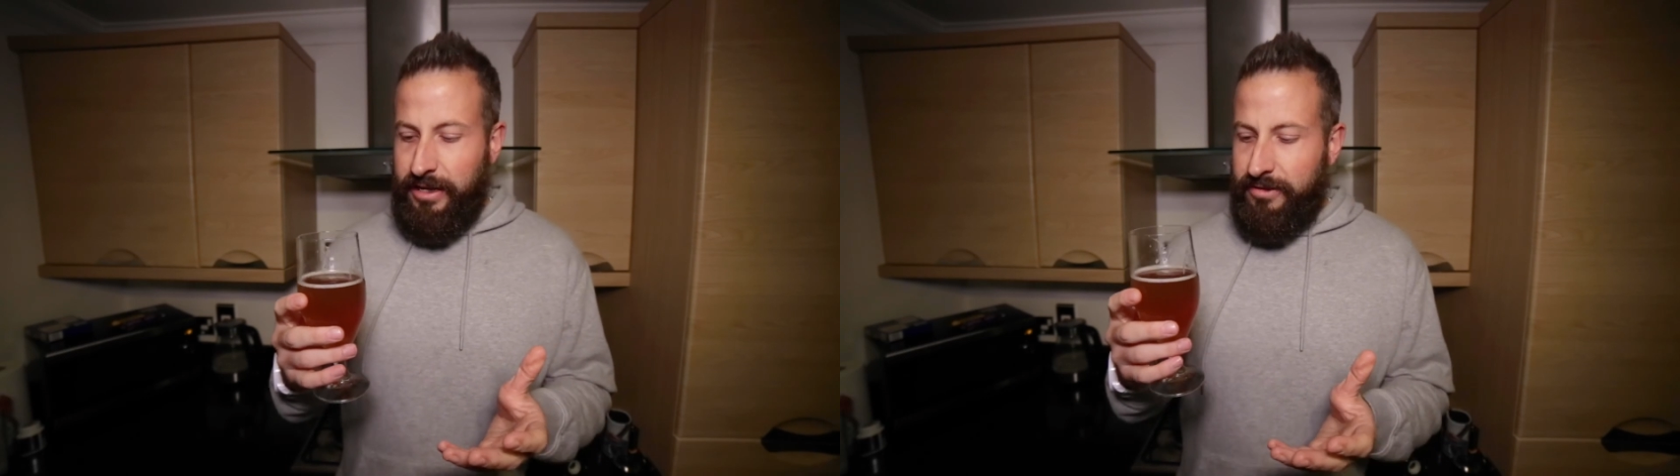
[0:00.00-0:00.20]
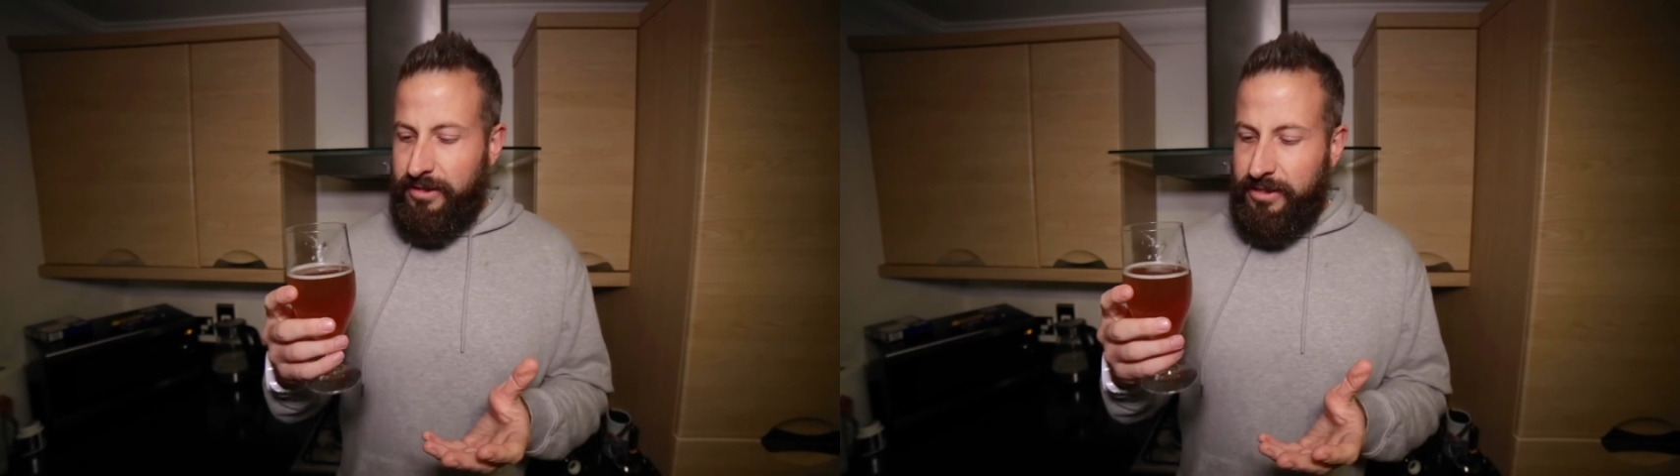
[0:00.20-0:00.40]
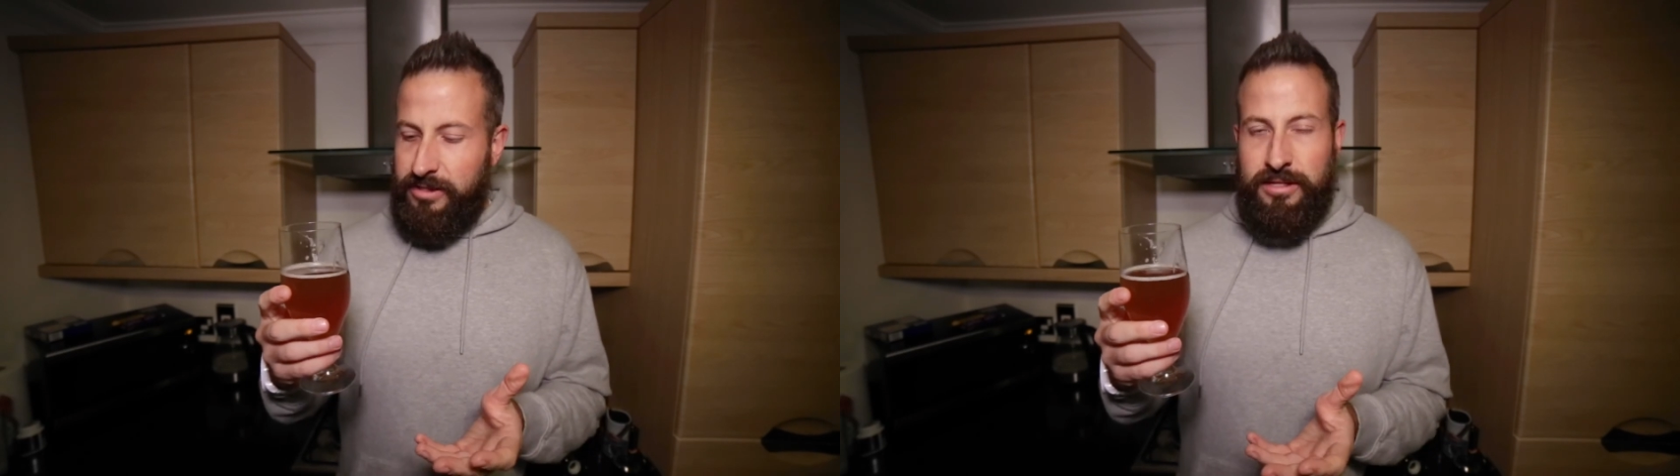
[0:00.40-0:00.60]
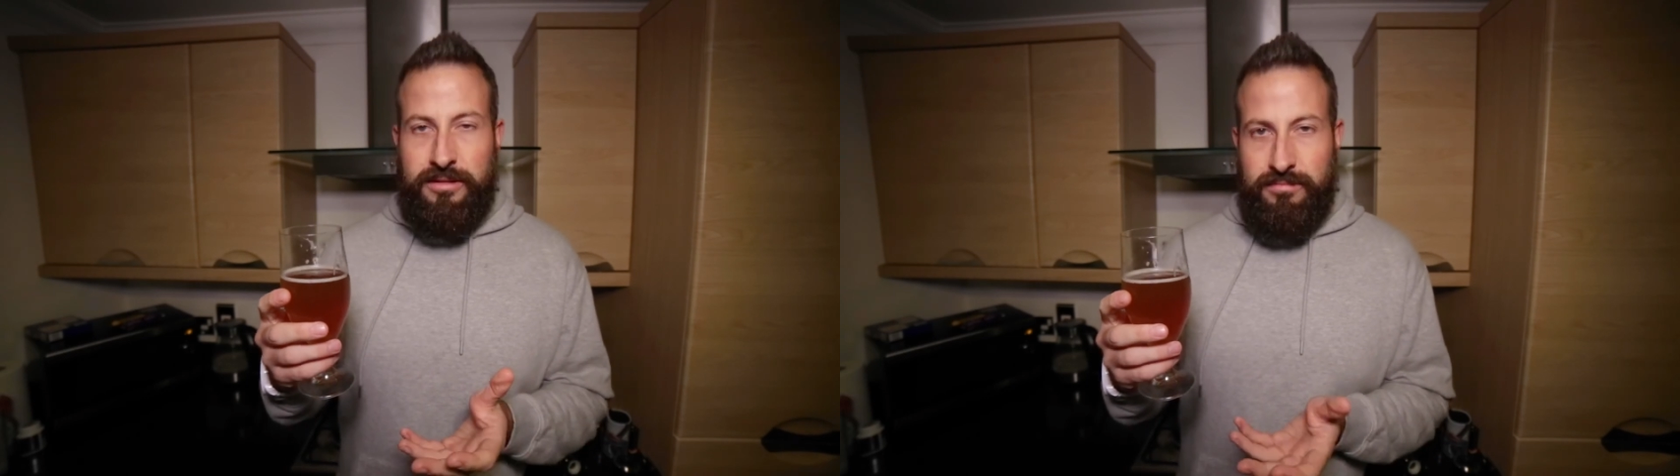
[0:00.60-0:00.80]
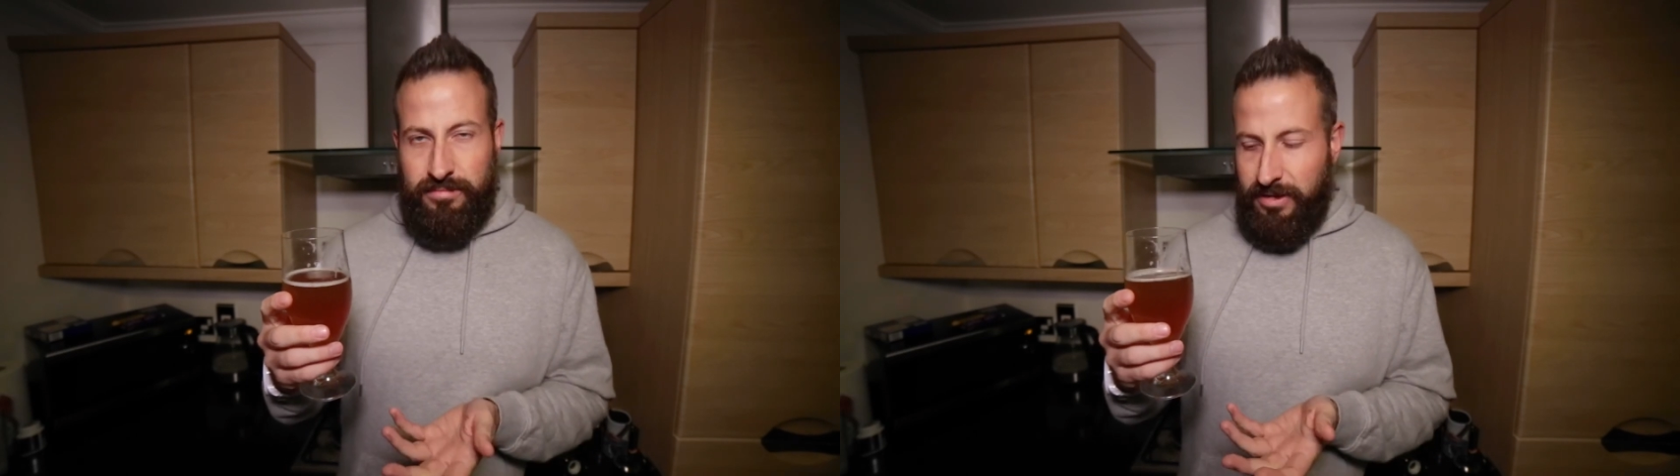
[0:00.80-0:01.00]
I think it's
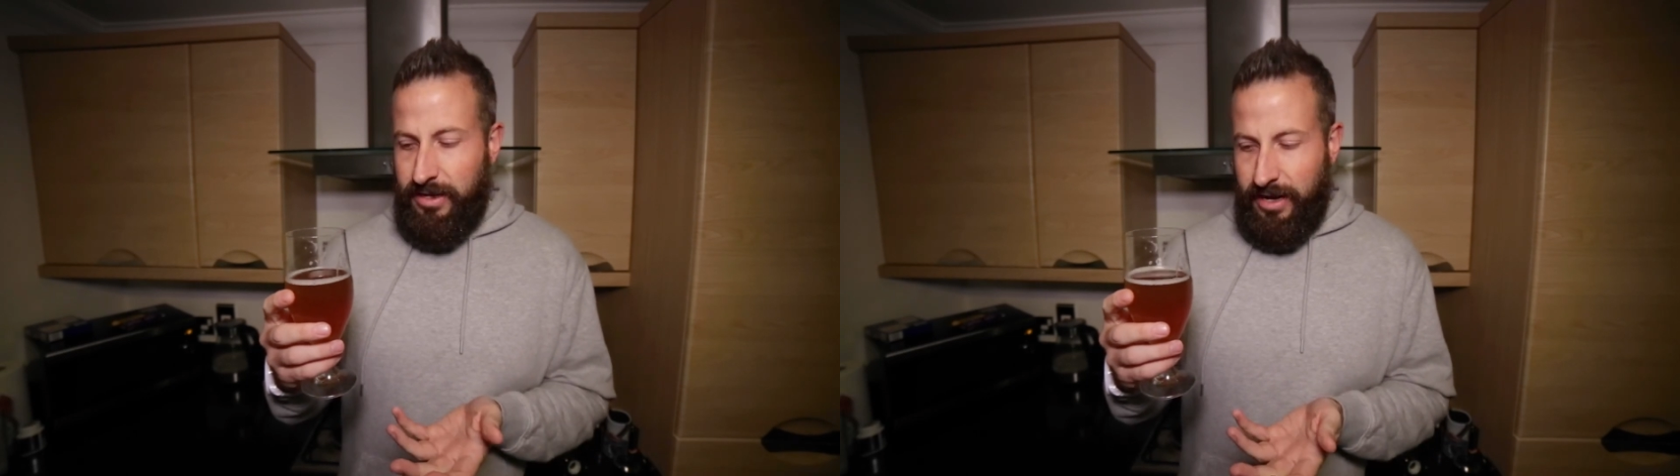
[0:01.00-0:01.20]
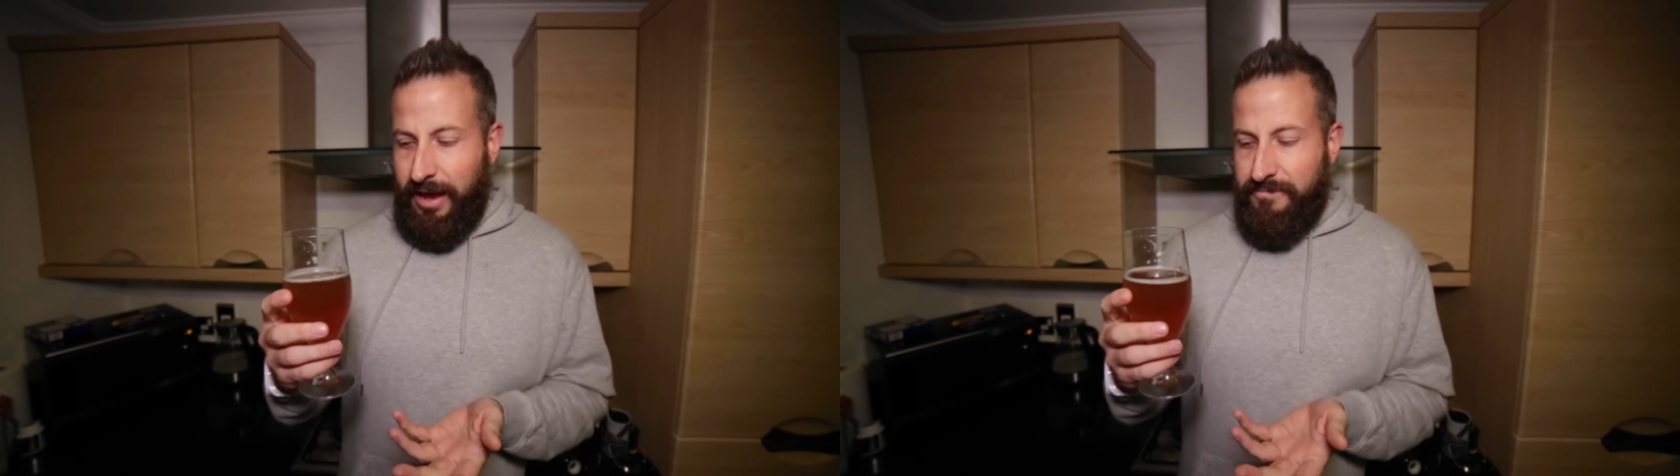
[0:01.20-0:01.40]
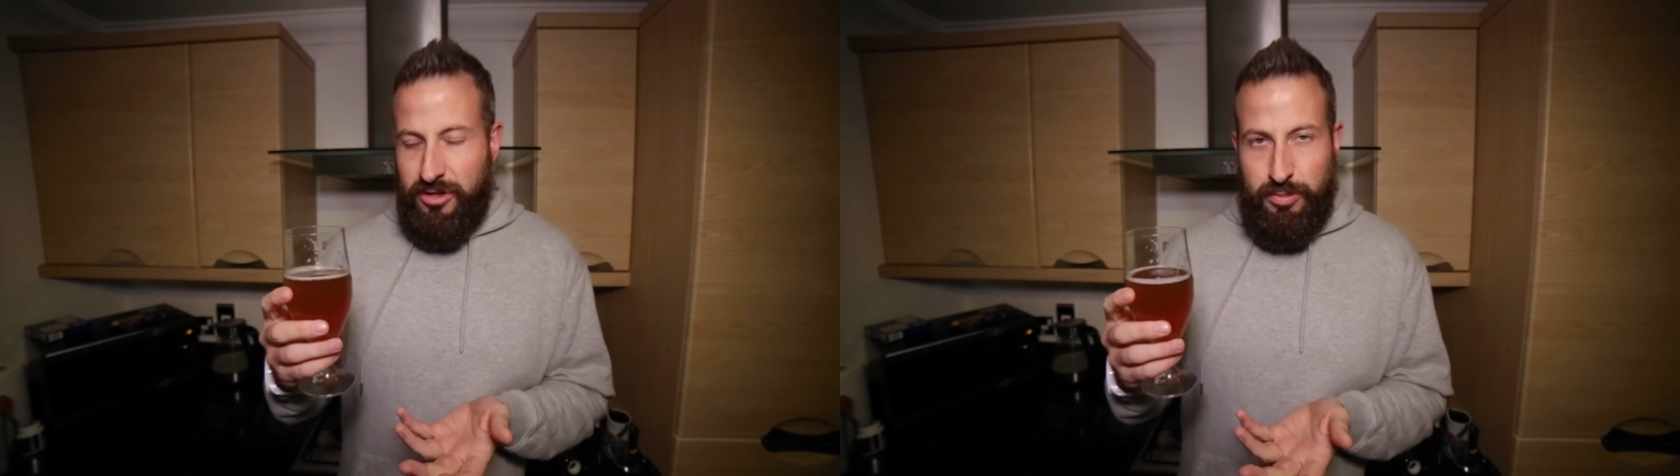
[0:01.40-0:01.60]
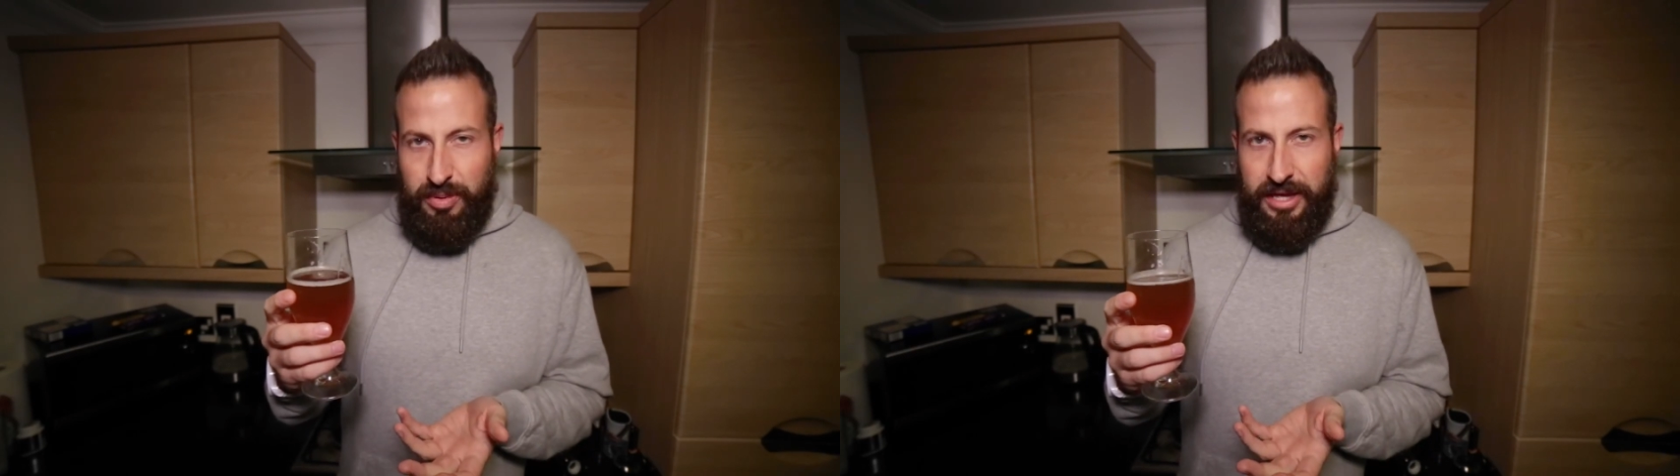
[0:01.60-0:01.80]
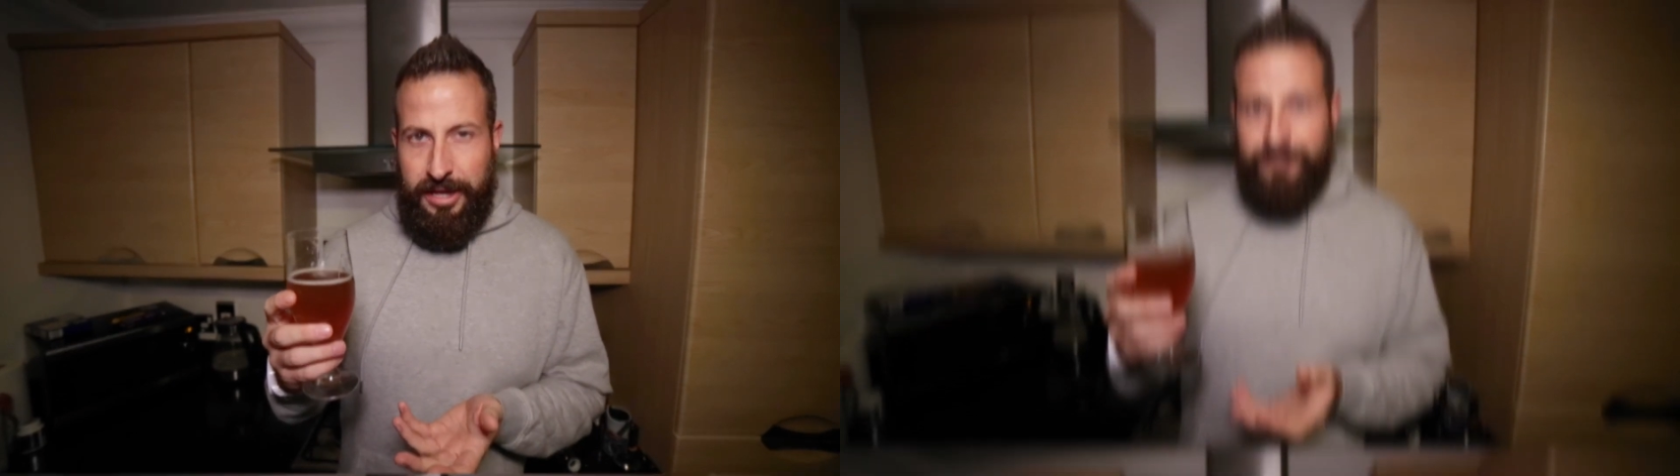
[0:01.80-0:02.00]
an average beer.